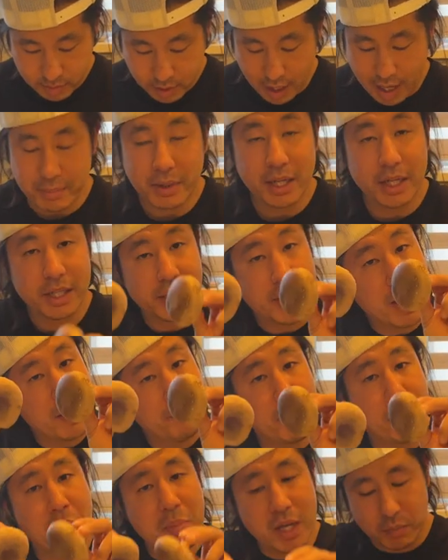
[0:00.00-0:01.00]
I'm gonna save
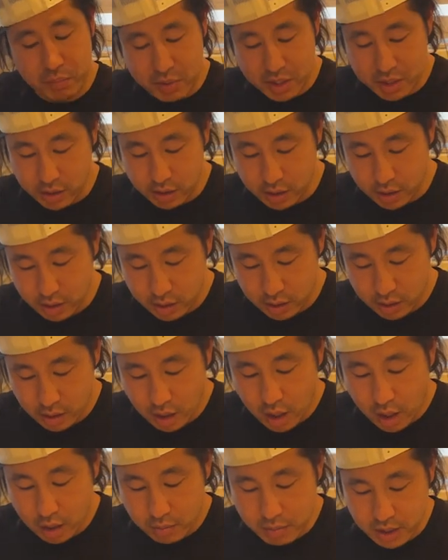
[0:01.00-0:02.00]
the big pieces
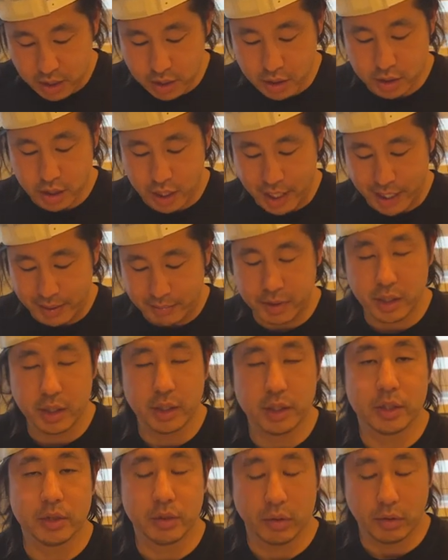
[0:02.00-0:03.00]
because I'm gonna
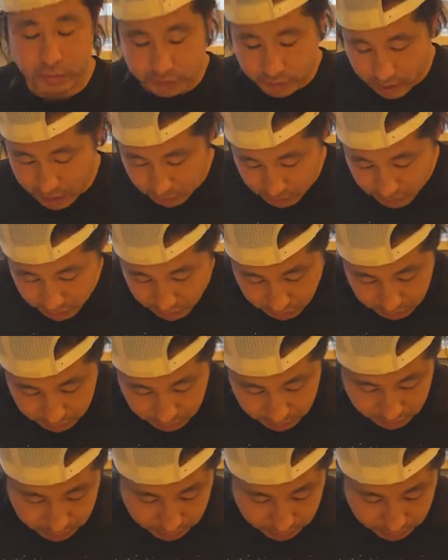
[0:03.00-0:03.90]
stir fry with those.